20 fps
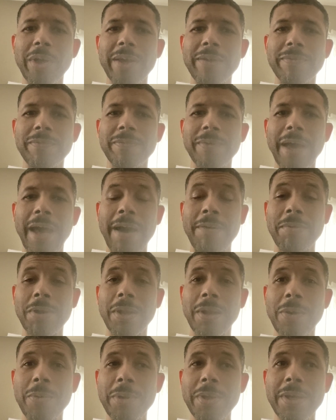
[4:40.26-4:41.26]
if
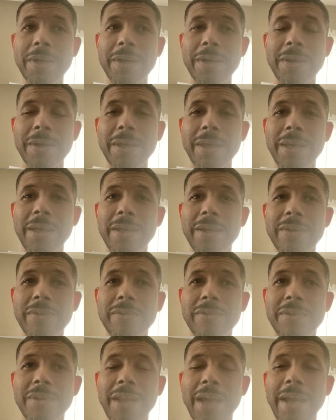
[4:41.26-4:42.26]
Avalonia is
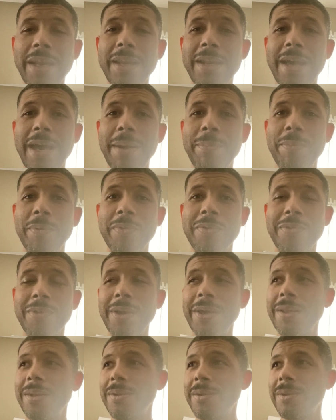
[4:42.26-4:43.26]

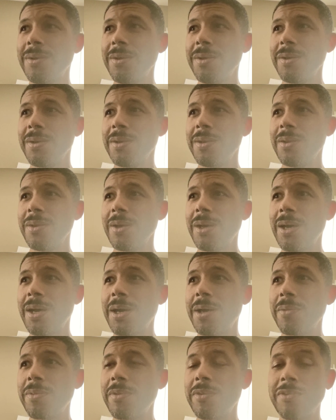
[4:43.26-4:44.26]
99%
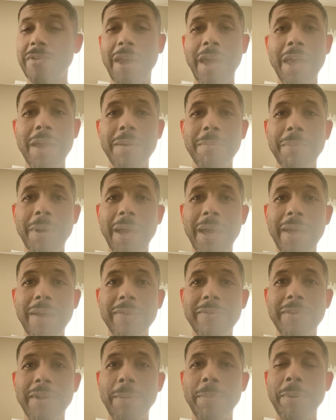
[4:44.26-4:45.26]
the same
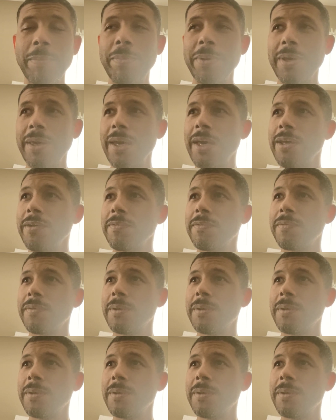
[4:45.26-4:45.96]
as WPF,